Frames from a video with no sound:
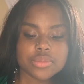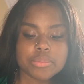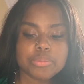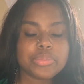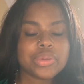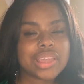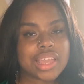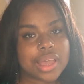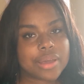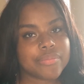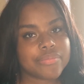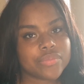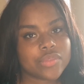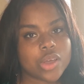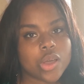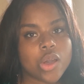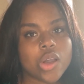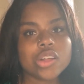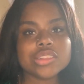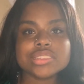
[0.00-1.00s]
Bam,
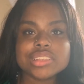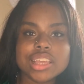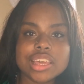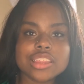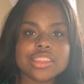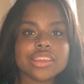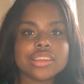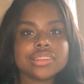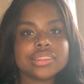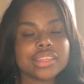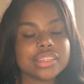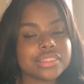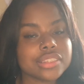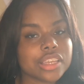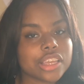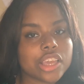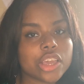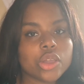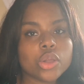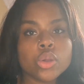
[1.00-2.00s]
all together, let it
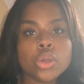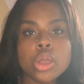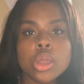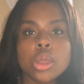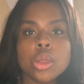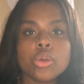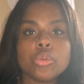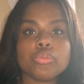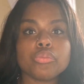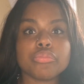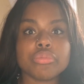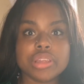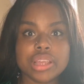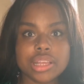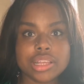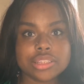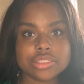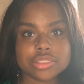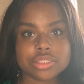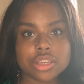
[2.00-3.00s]
go,
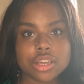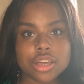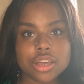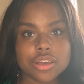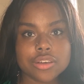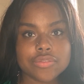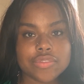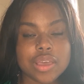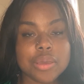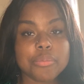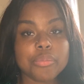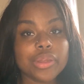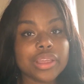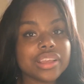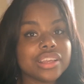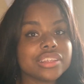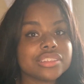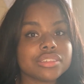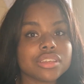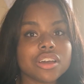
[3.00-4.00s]
break it off, and
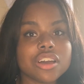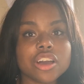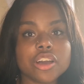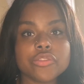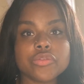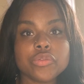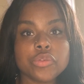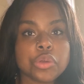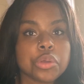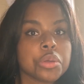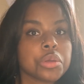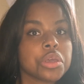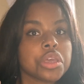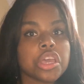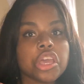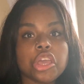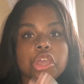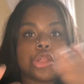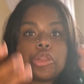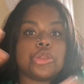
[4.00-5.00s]
break it off
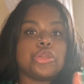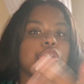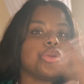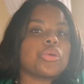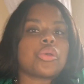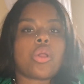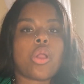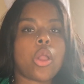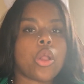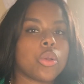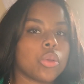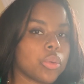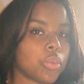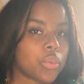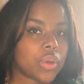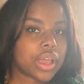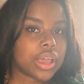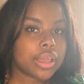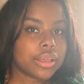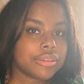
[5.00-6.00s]
in your own
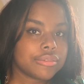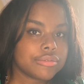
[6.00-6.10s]
way.